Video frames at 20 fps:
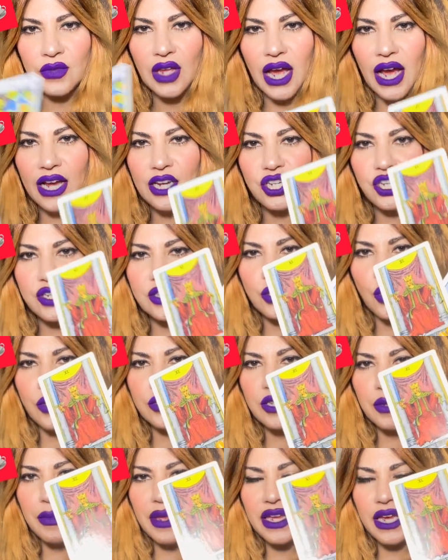and she's going to
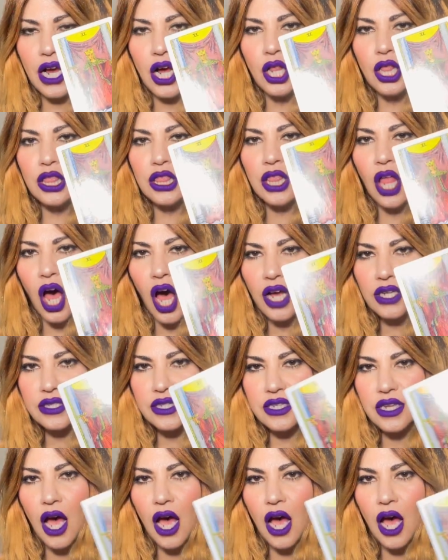make a lot